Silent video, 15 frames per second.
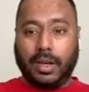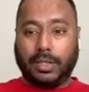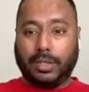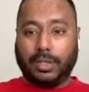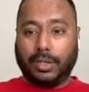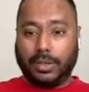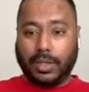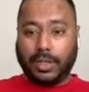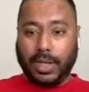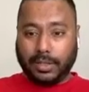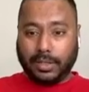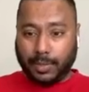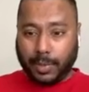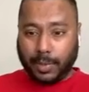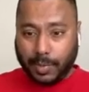So
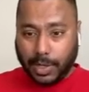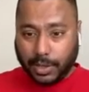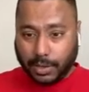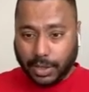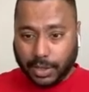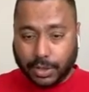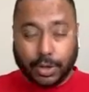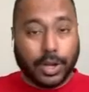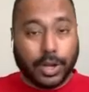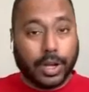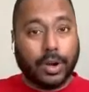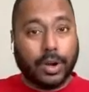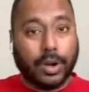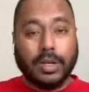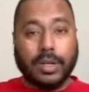that's pretty much what's going
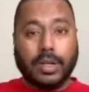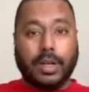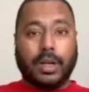on.